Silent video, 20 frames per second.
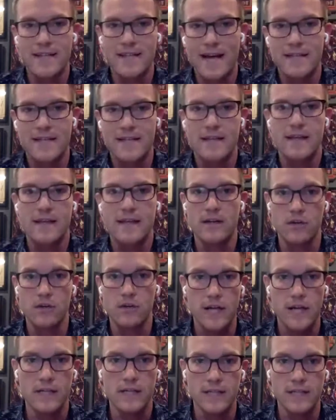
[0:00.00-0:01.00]
this asset that
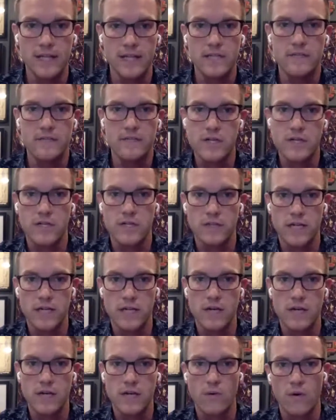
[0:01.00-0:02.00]
created leads
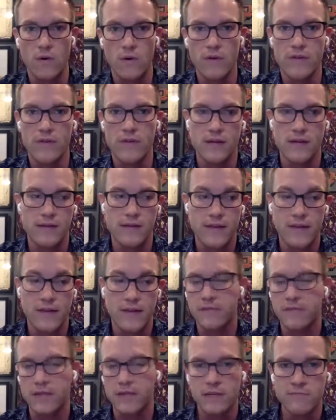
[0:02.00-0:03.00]
eventually it would be worth it and
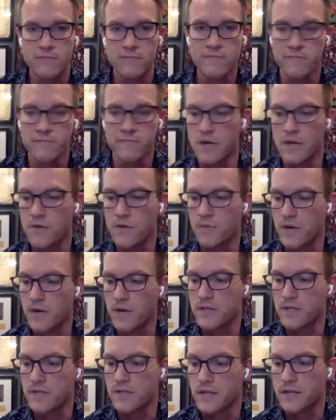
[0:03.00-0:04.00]
thankfully you know three
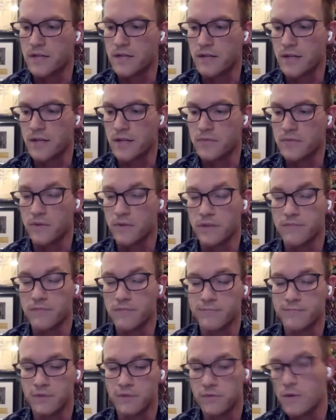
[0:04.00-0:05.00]
years in it it's really
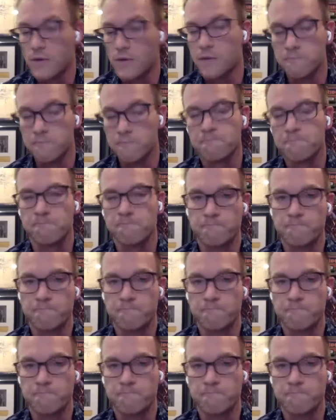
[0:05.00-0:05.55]
doing well